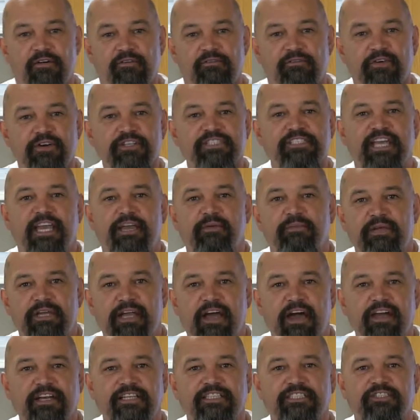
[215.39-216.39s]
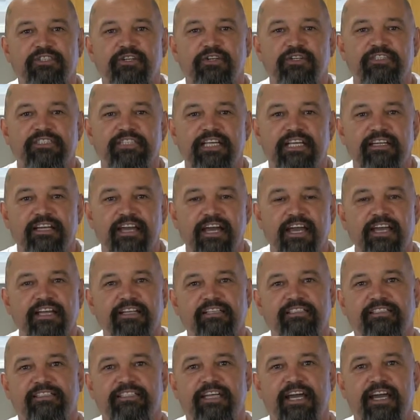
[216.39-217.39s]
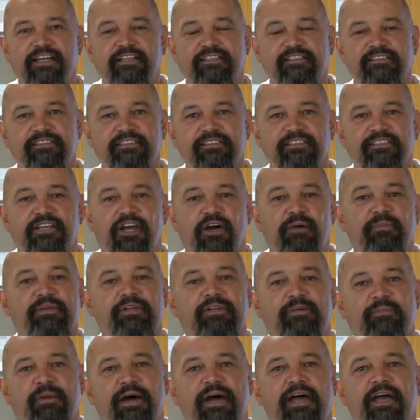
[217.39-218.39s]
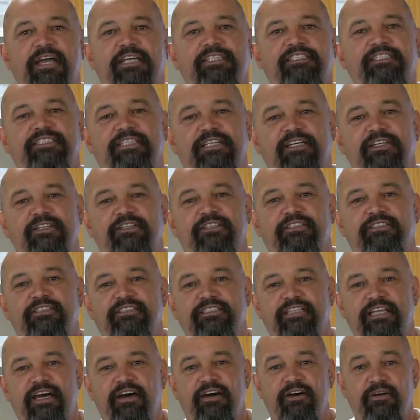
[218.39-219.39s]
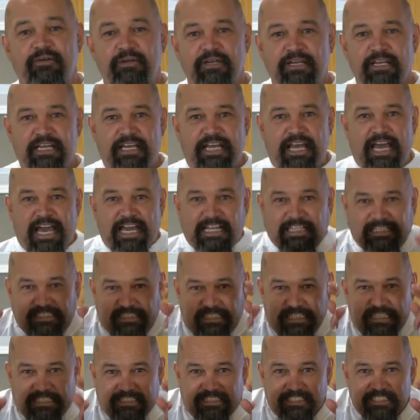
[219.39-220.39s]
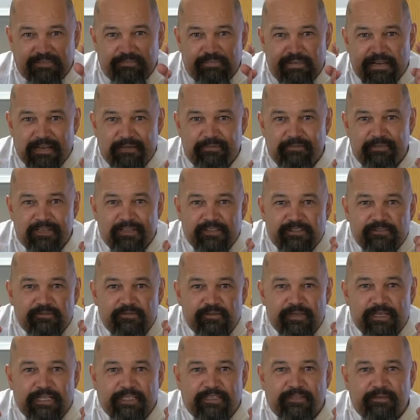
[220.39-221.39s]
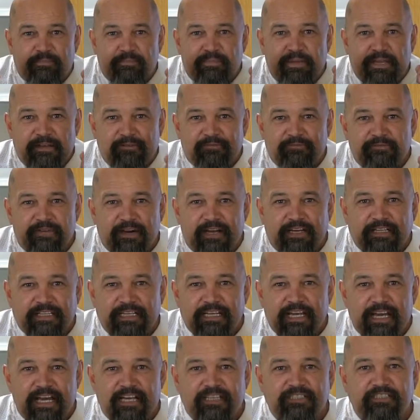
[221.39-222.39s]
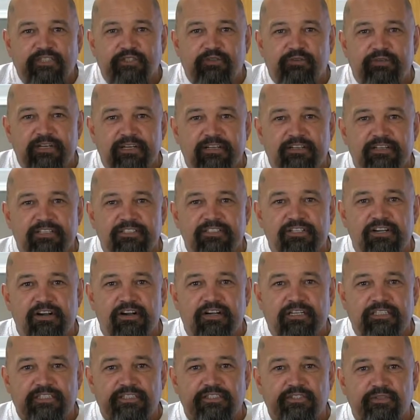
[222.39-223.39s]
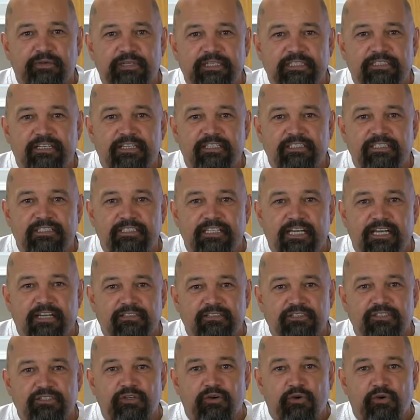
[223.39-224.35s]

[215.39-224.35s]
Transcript: First game we got is Thursday night. The Titans coming to my Steelers. Now, I think this might be the week that Ben finally has 300 yards and 3 touchdowns.